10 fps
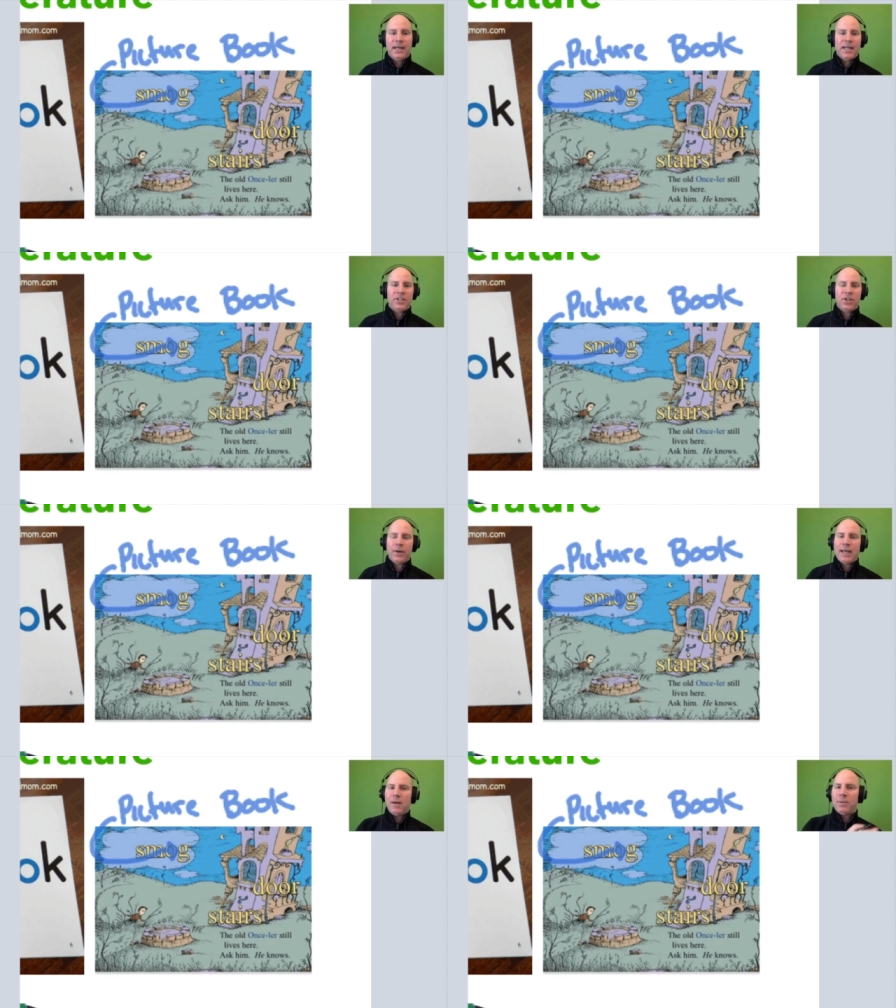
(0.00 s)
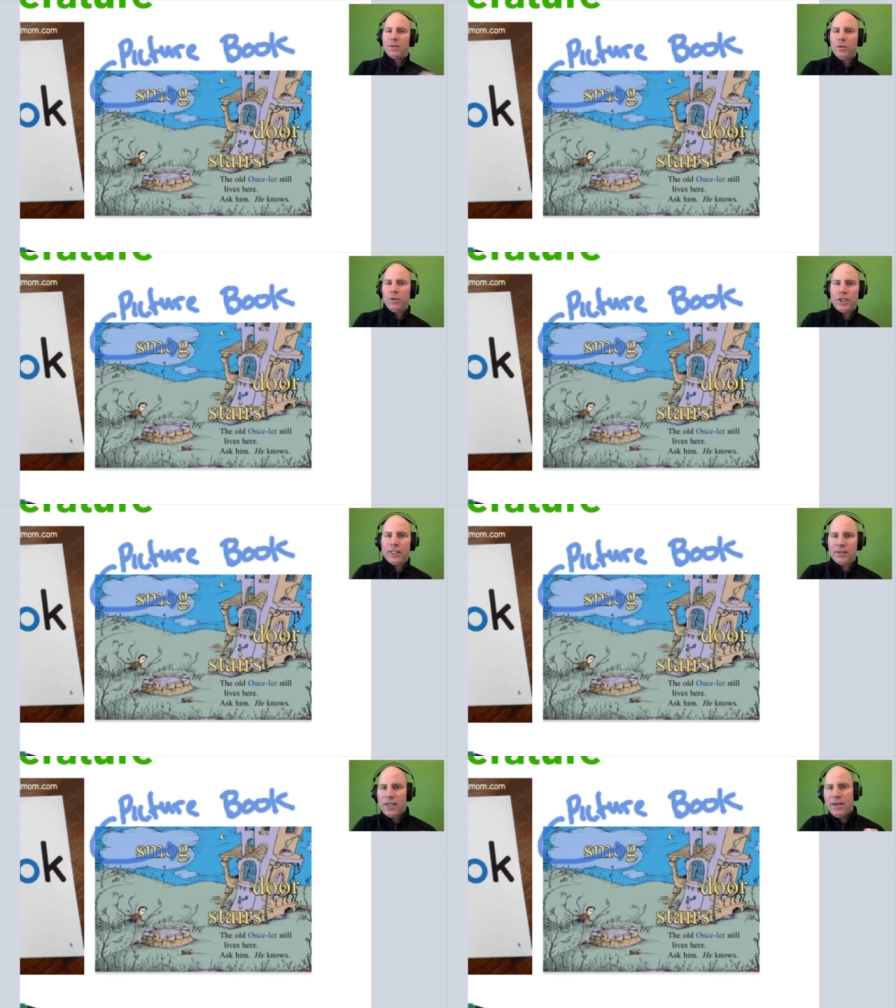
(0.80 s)
It's showing how pollution
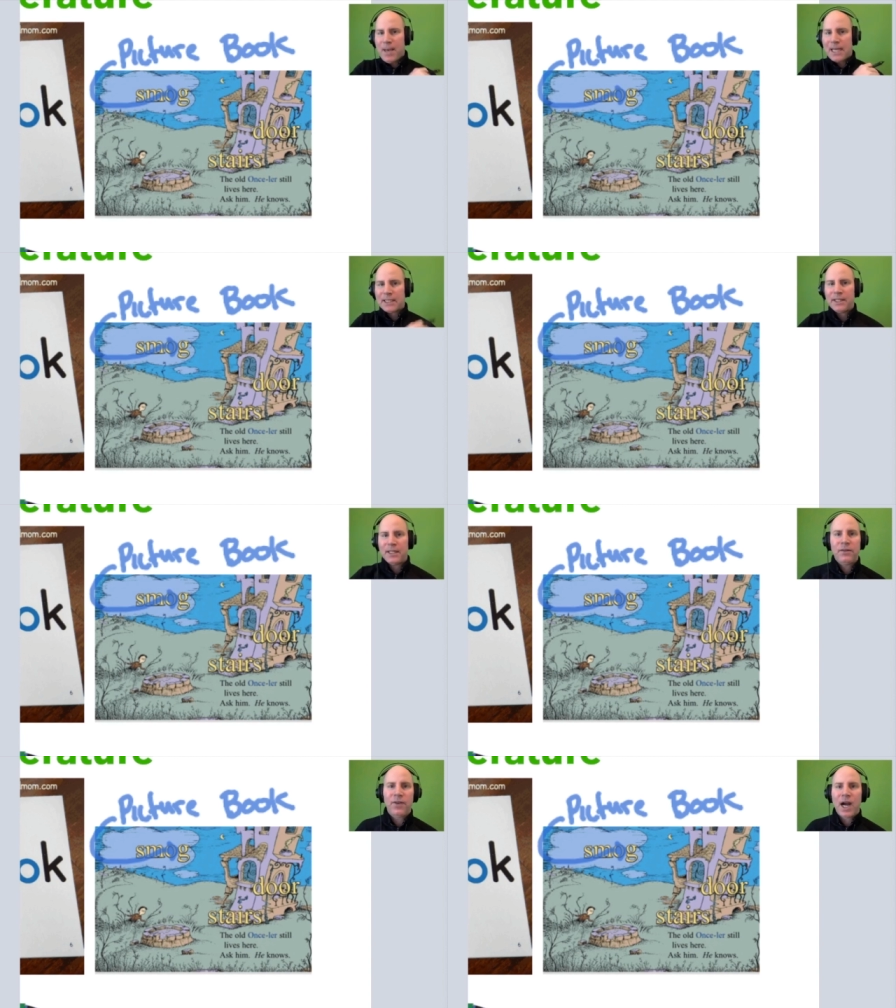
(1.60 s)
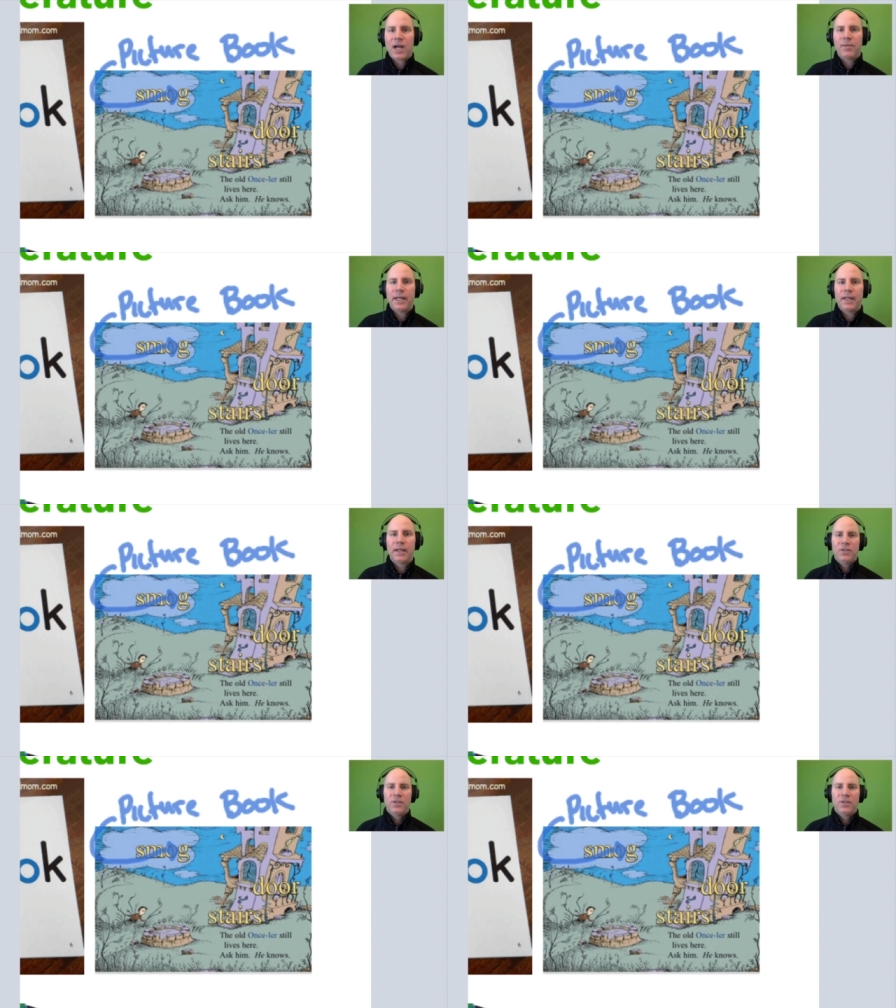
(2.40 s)
is impacting the environment.